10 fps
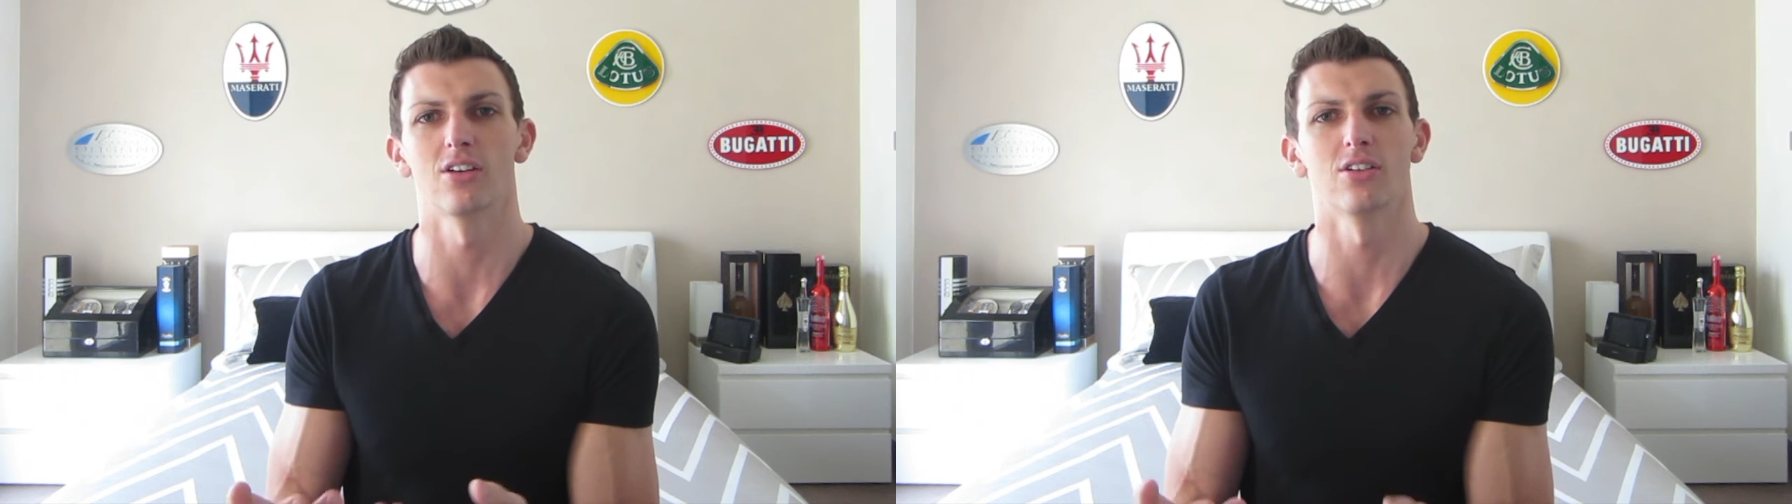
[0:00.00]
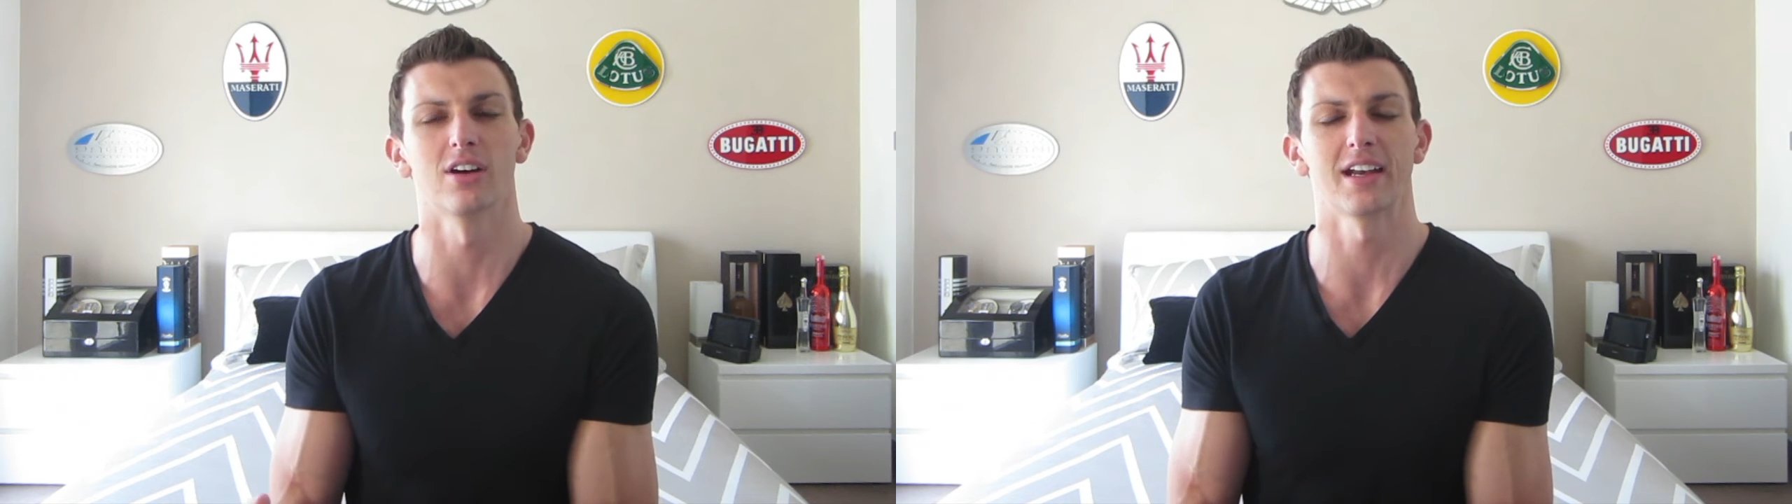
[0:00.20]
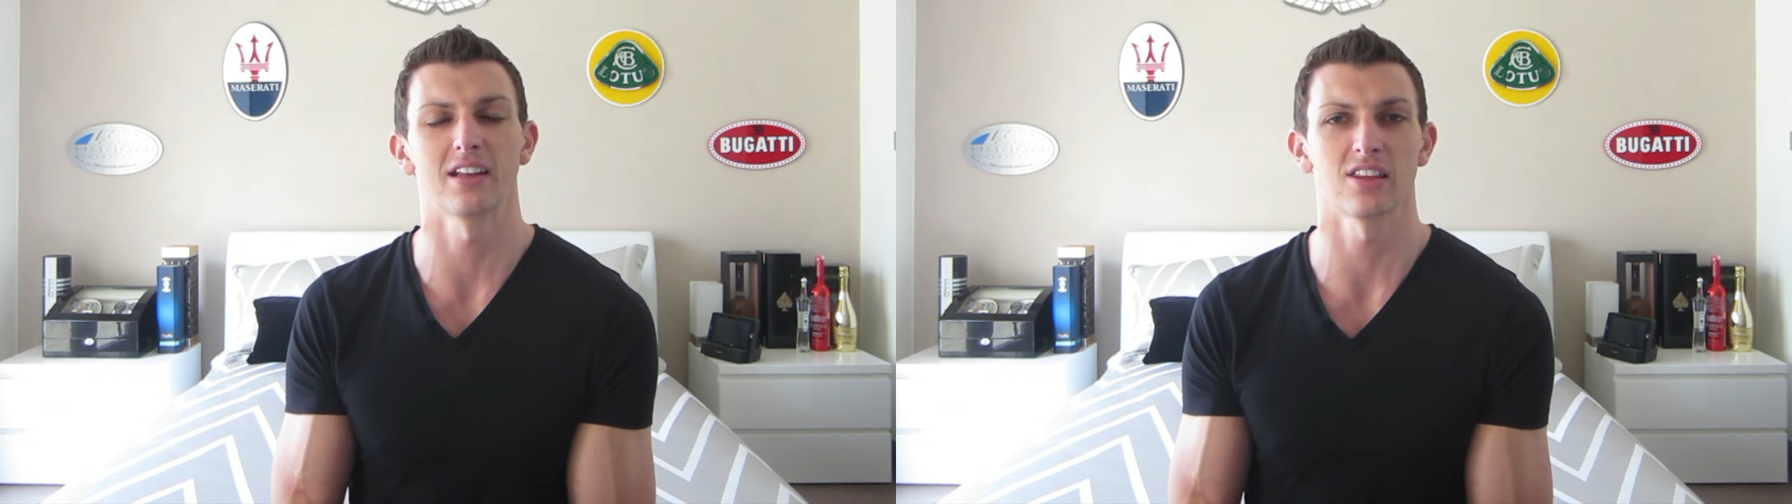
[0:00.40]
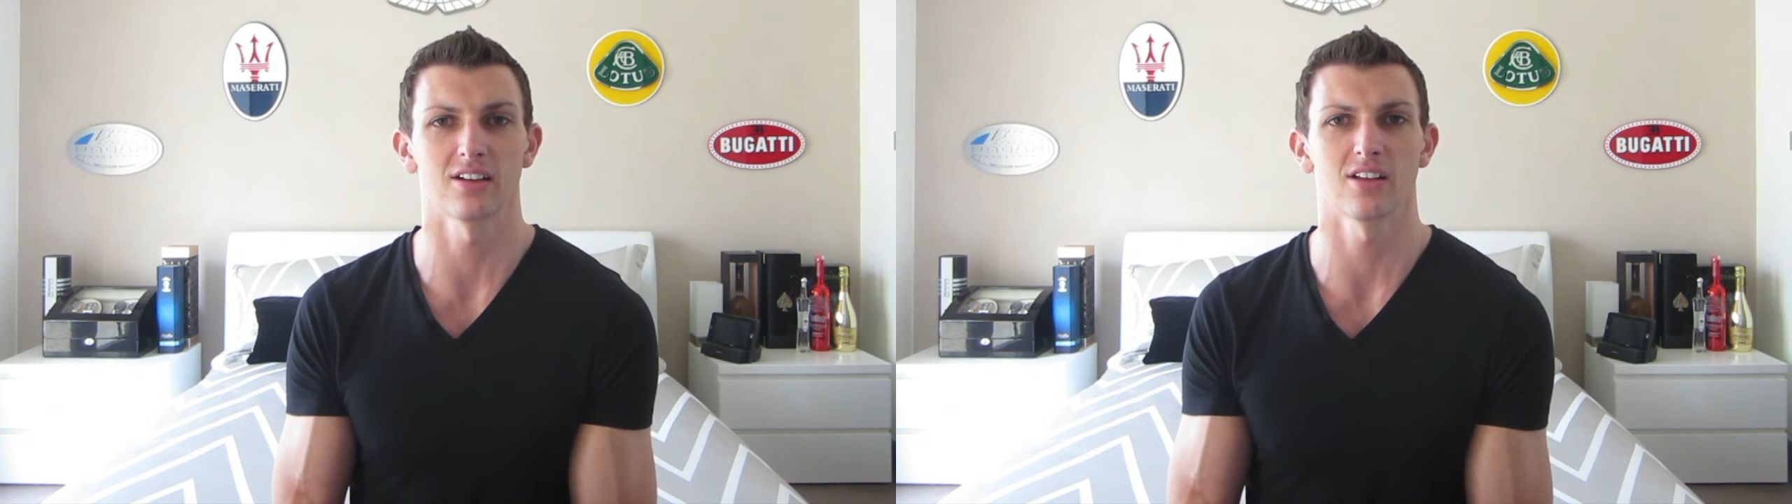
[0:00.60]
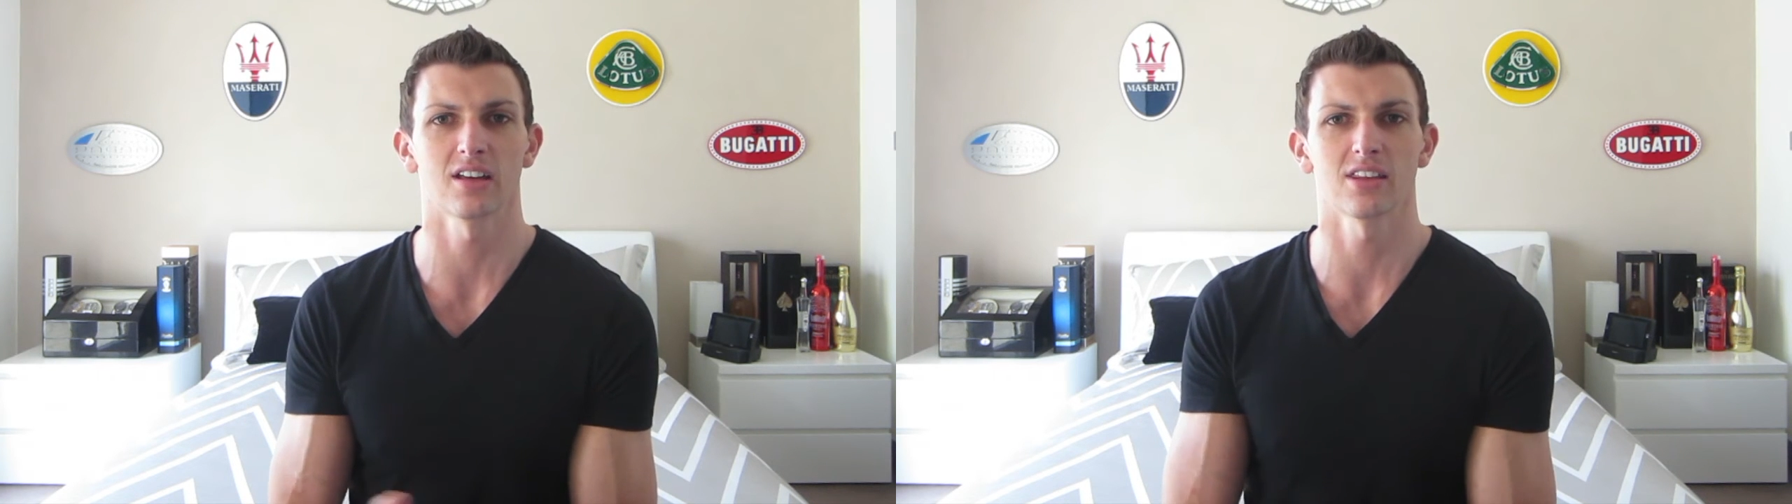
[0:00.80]
or
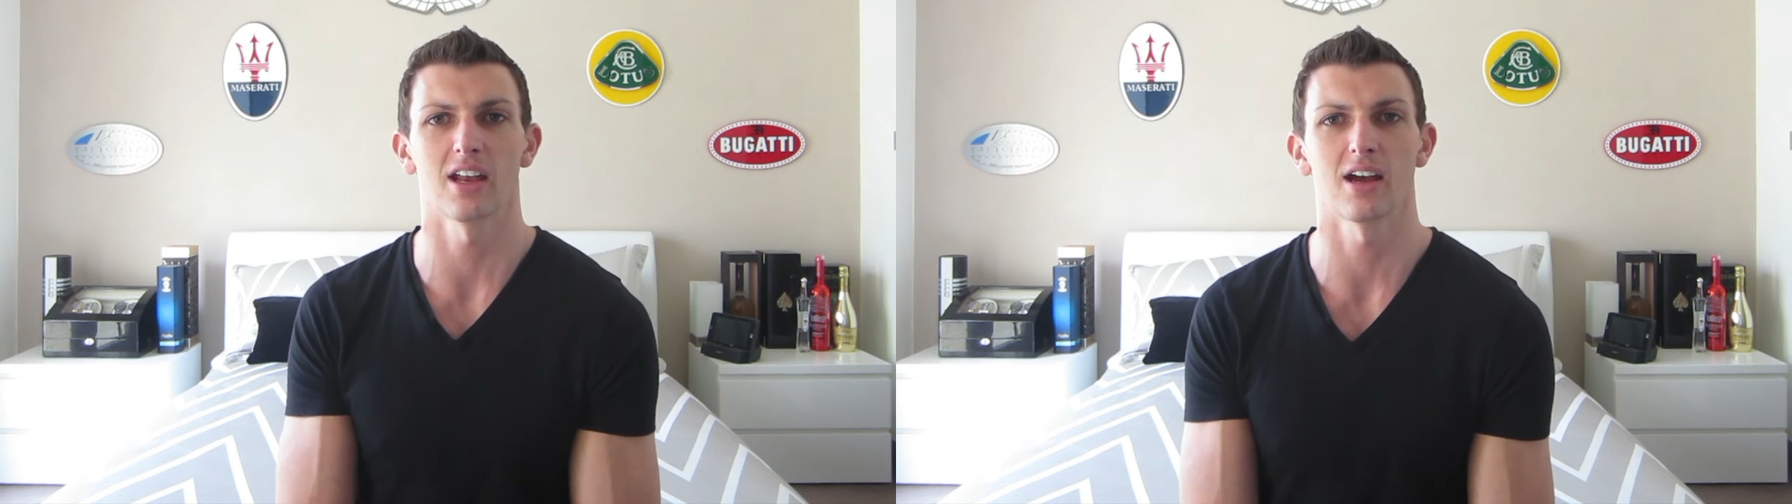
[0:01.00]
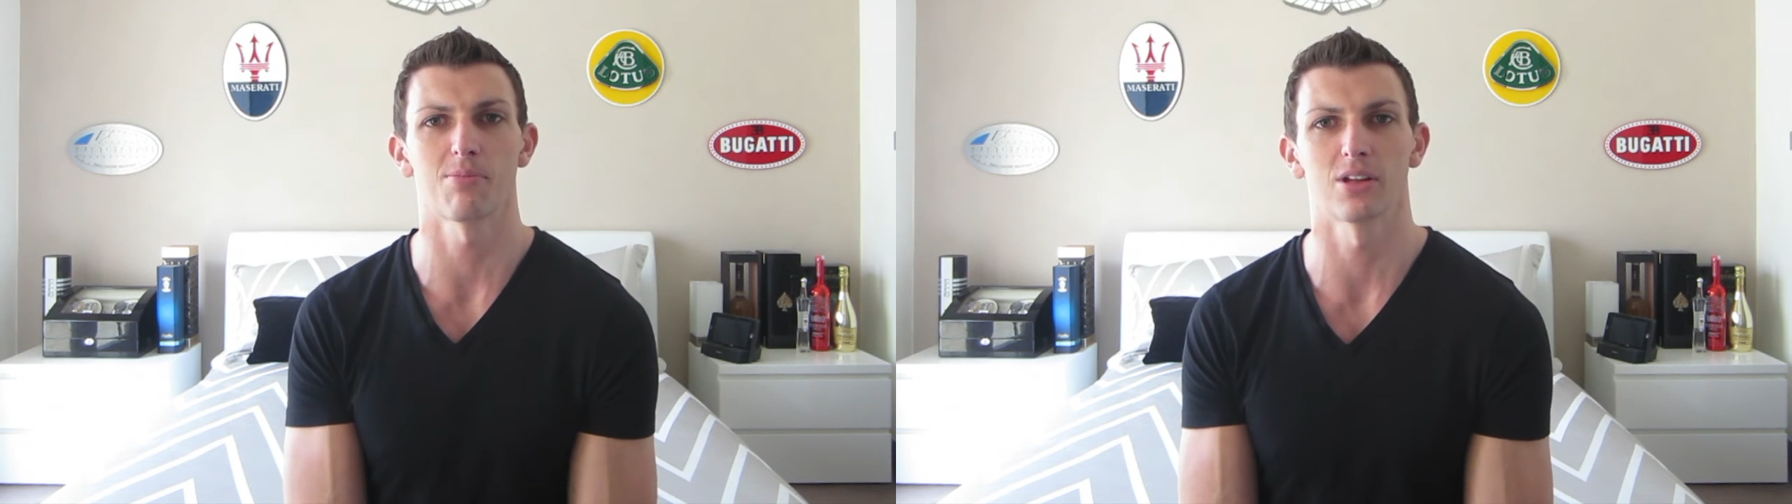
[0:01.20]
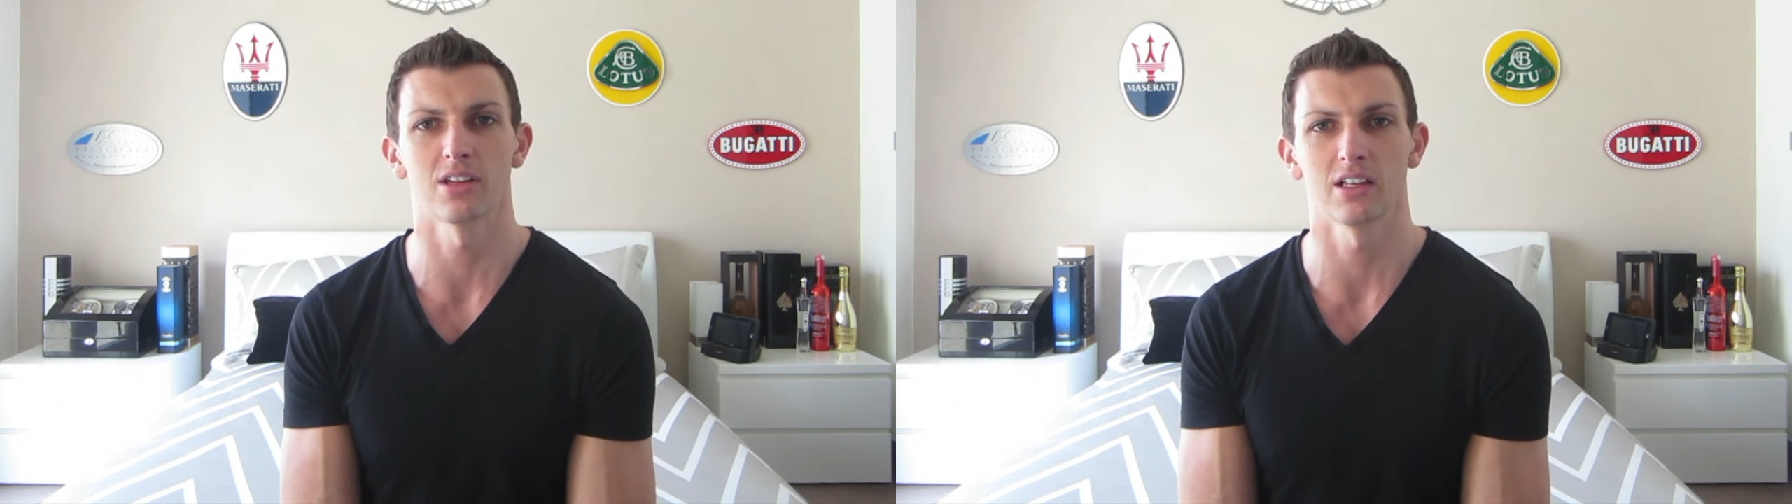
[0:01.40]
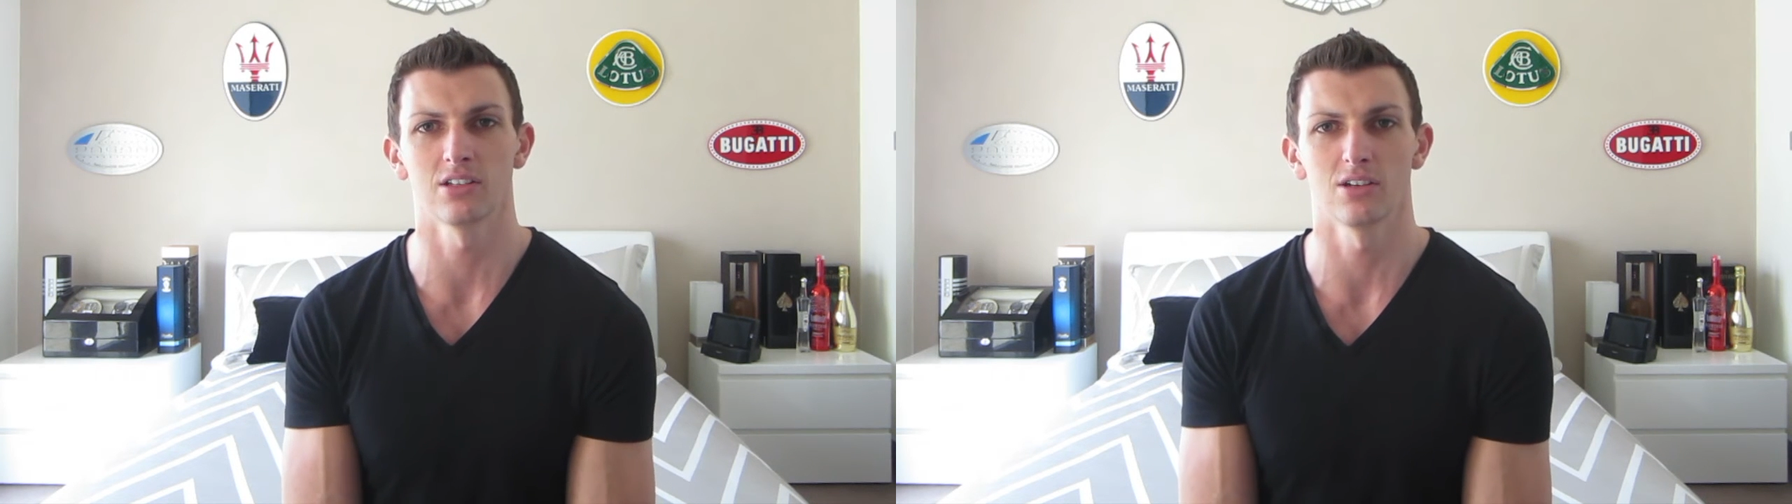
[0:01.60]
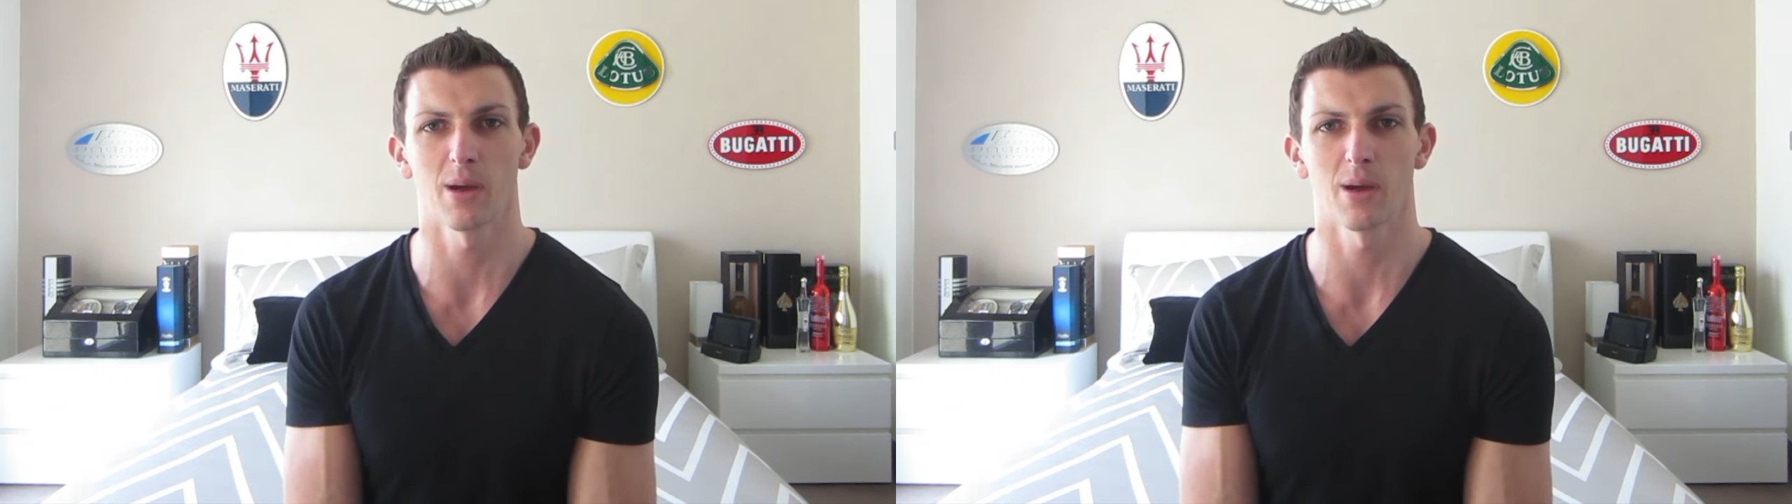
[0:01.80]
anything like that up on their new